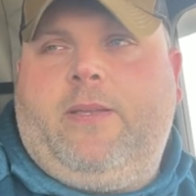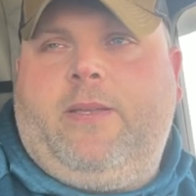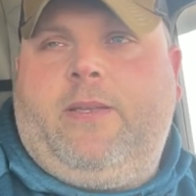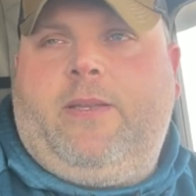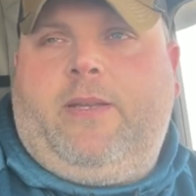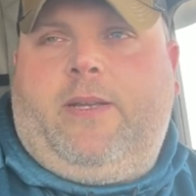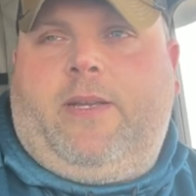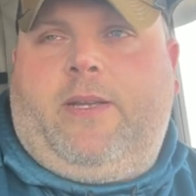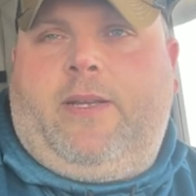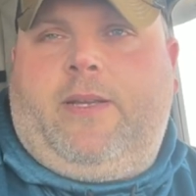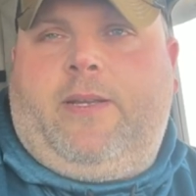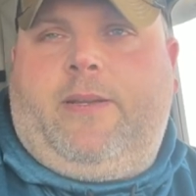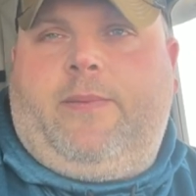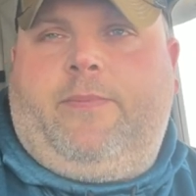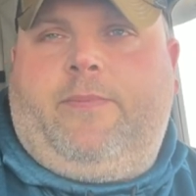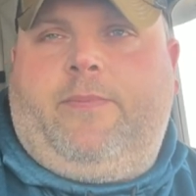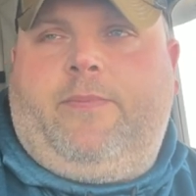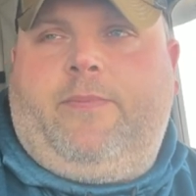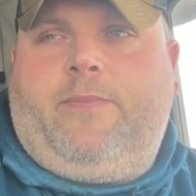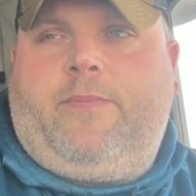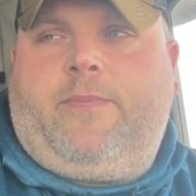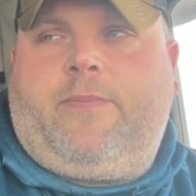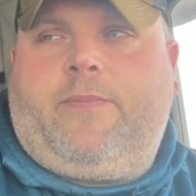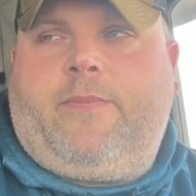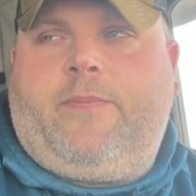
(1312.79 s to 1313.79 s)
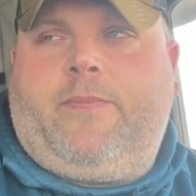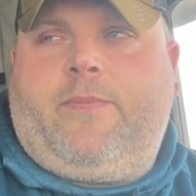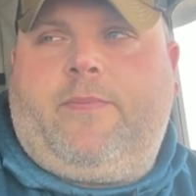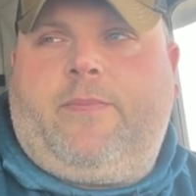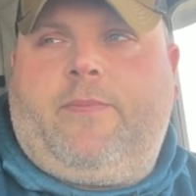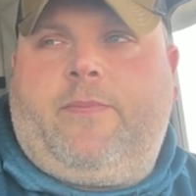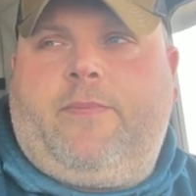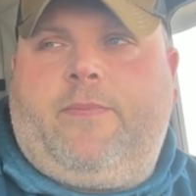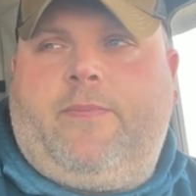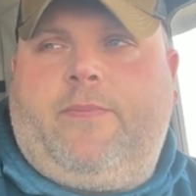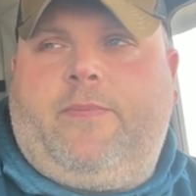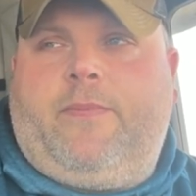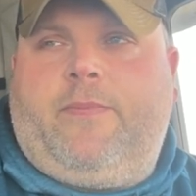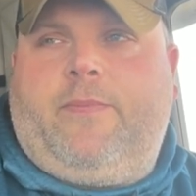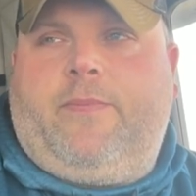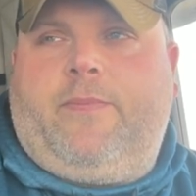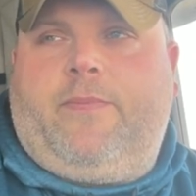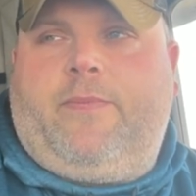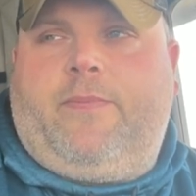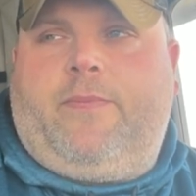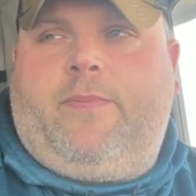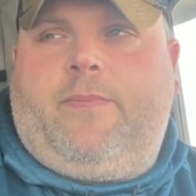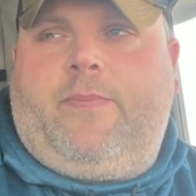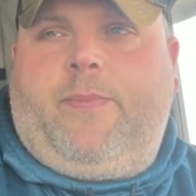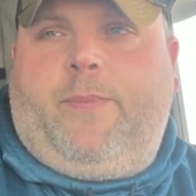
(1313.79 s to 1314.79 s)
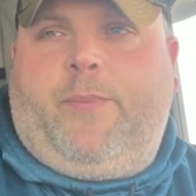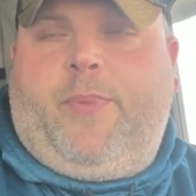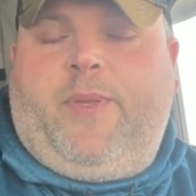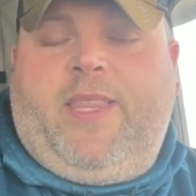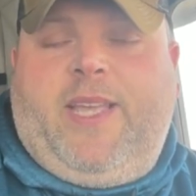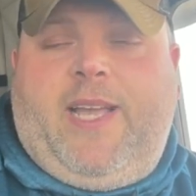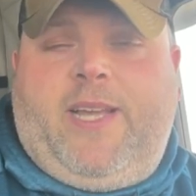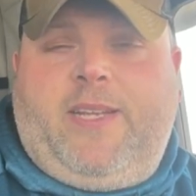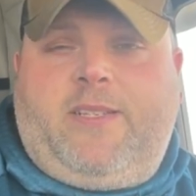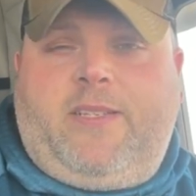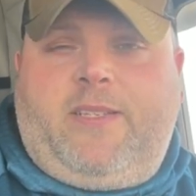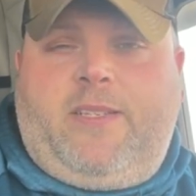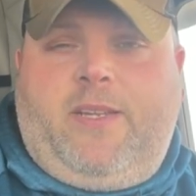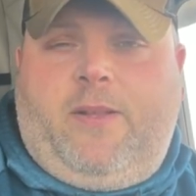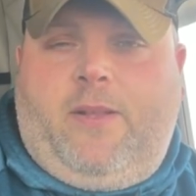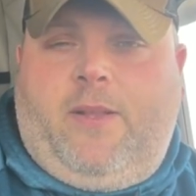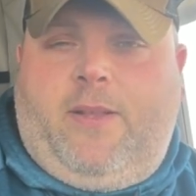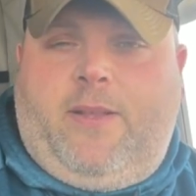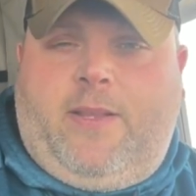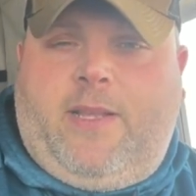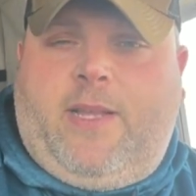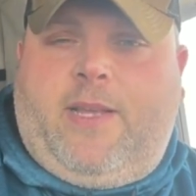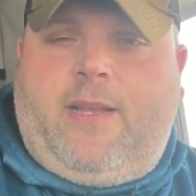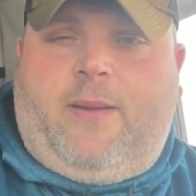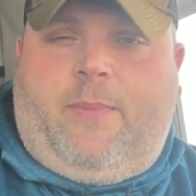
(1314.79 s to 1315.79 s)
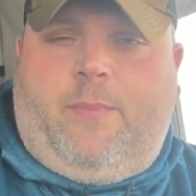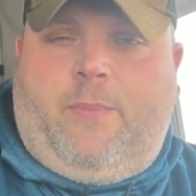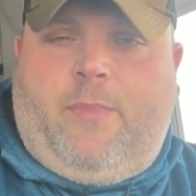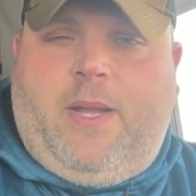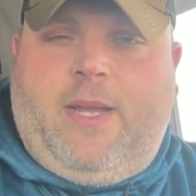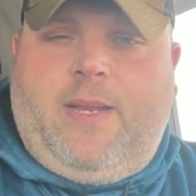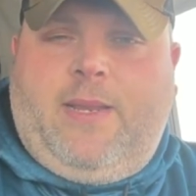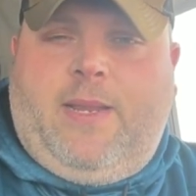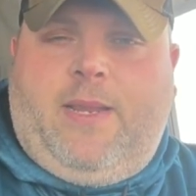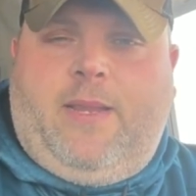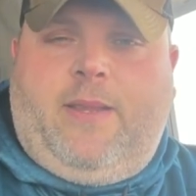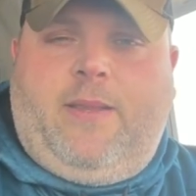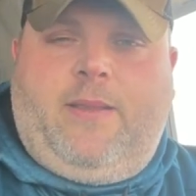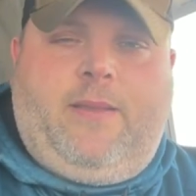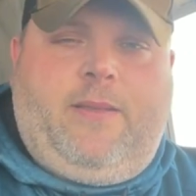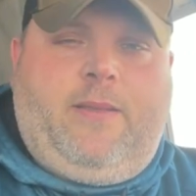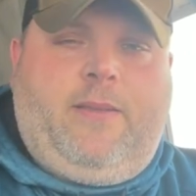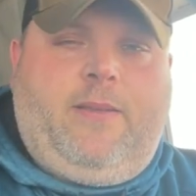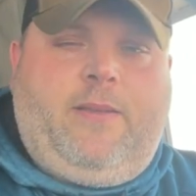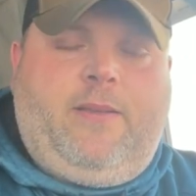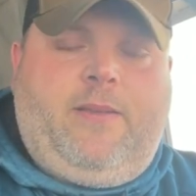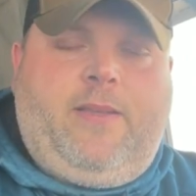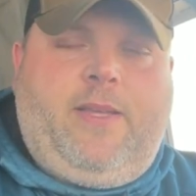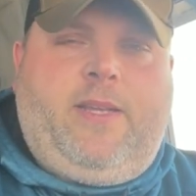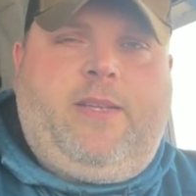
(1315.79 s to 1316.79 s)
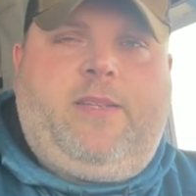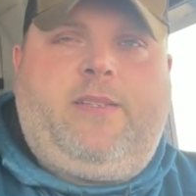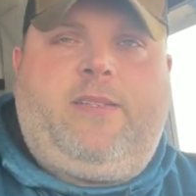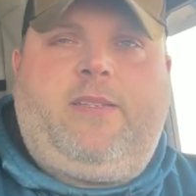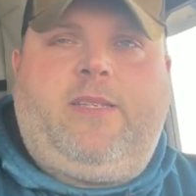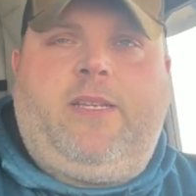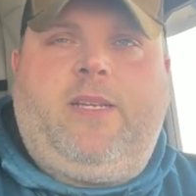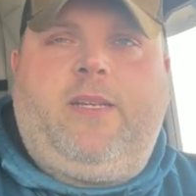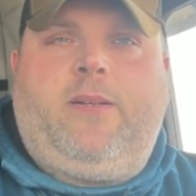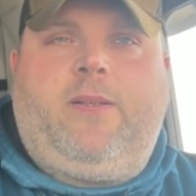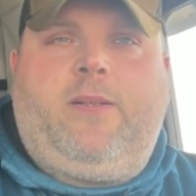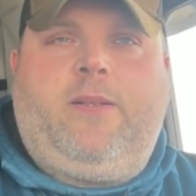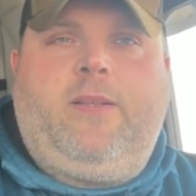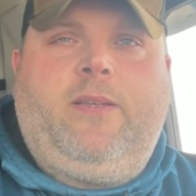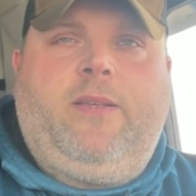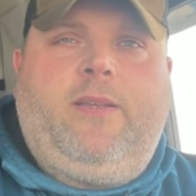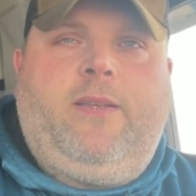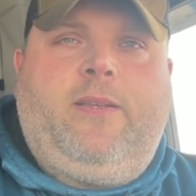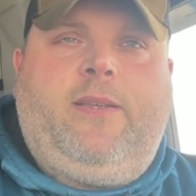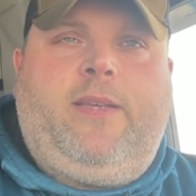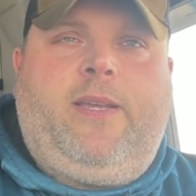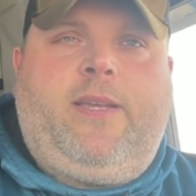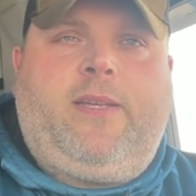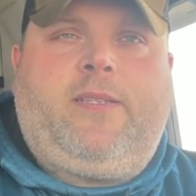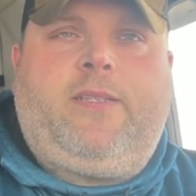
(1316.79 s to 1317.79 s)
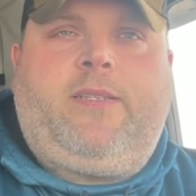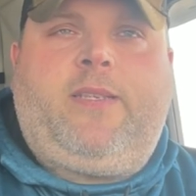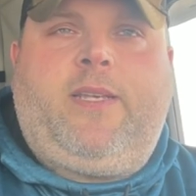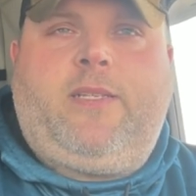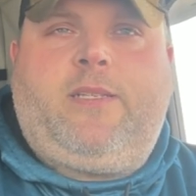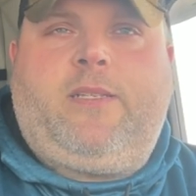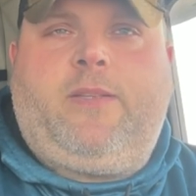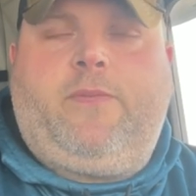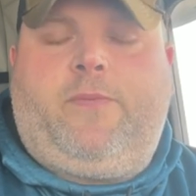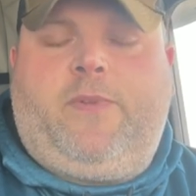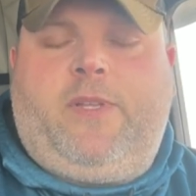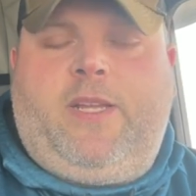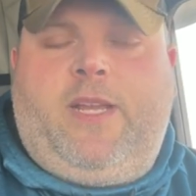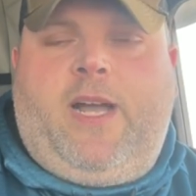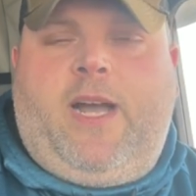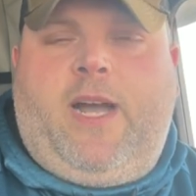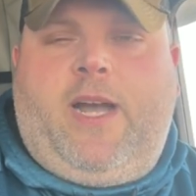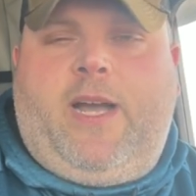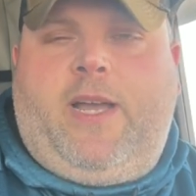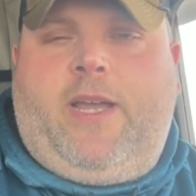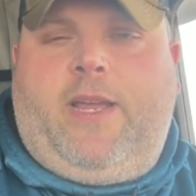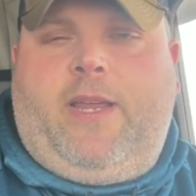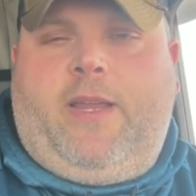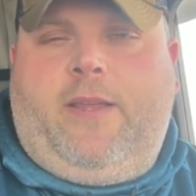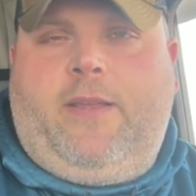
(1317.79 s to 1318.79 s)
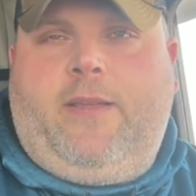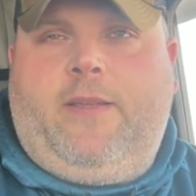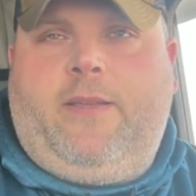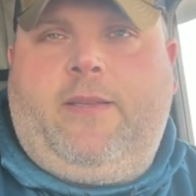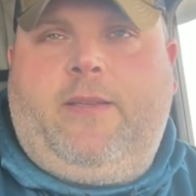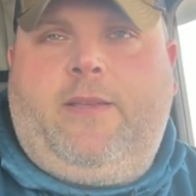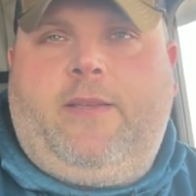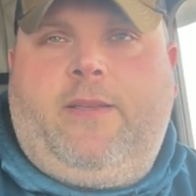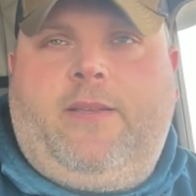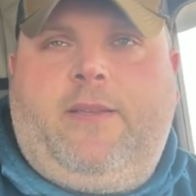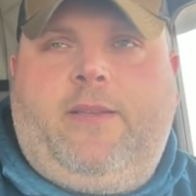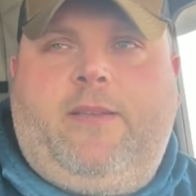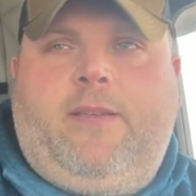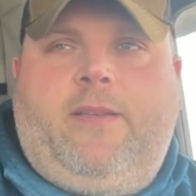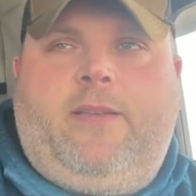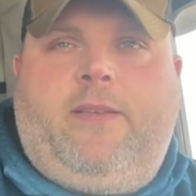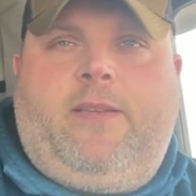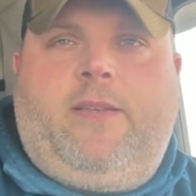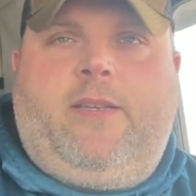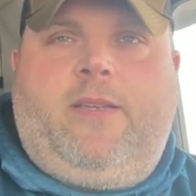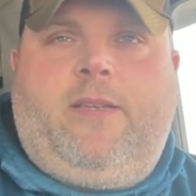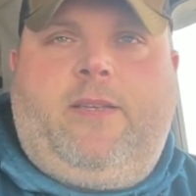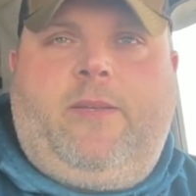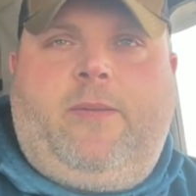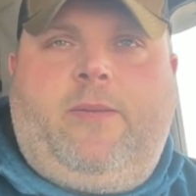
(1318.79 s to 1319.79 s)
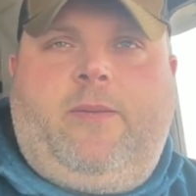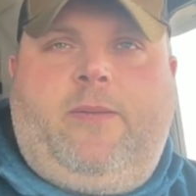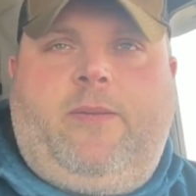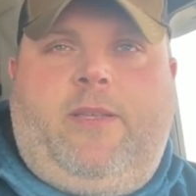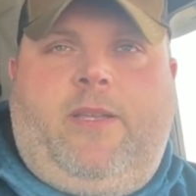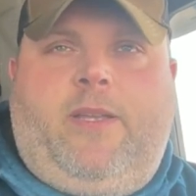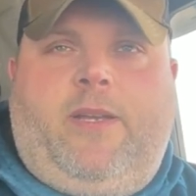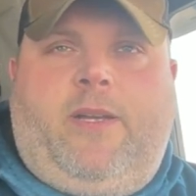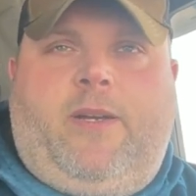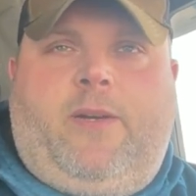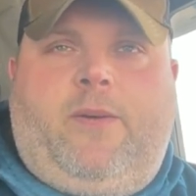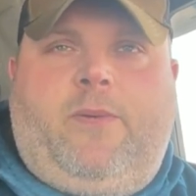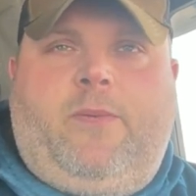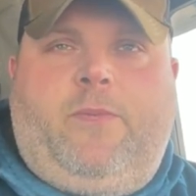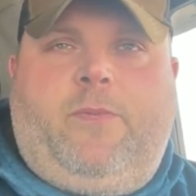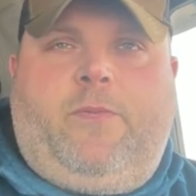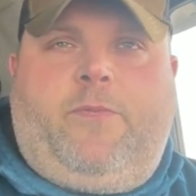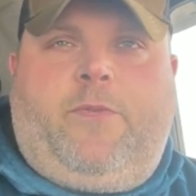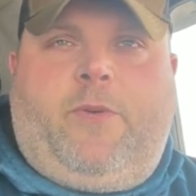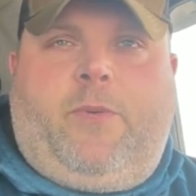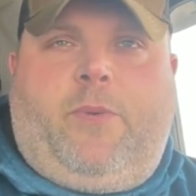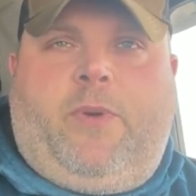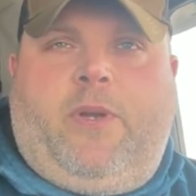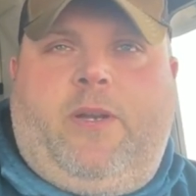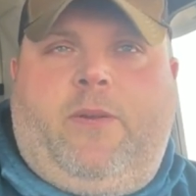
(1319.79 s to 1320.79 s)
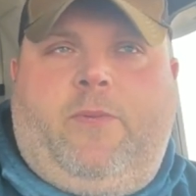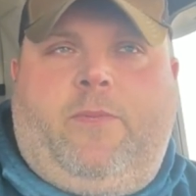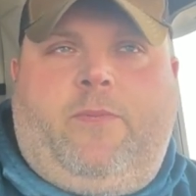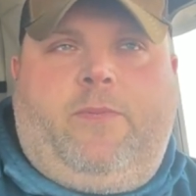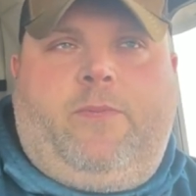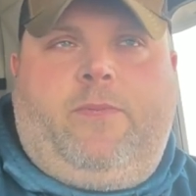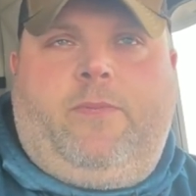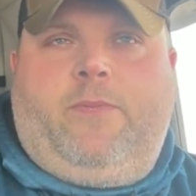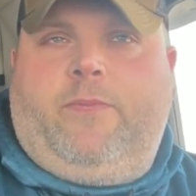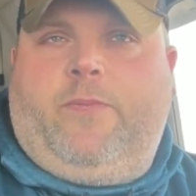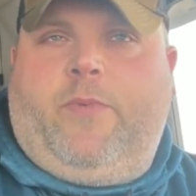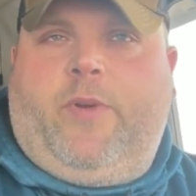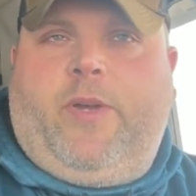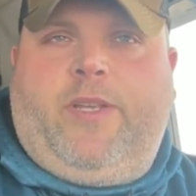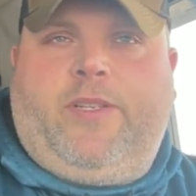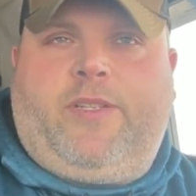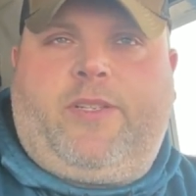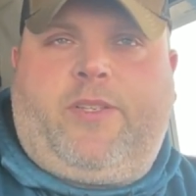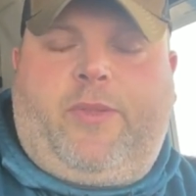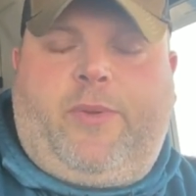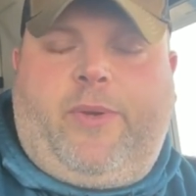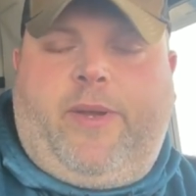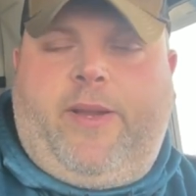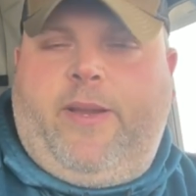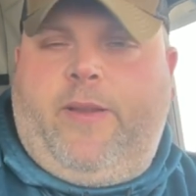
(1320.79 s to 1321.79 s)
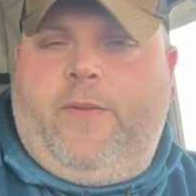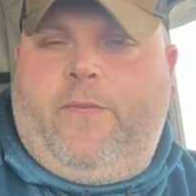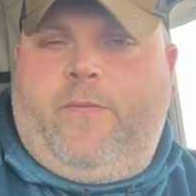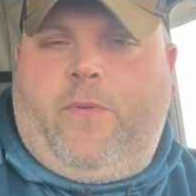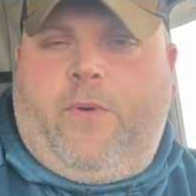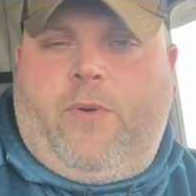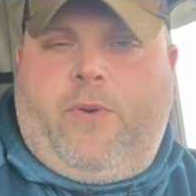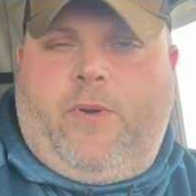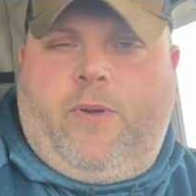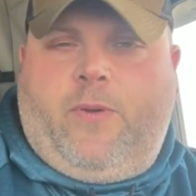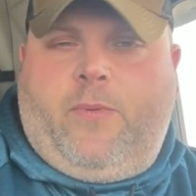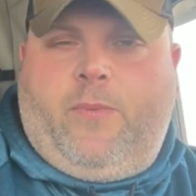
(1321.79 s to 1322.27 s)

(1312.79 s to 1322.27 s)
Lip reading: But that's still a lot of money. That is still excessively high, for what it was 3, 4,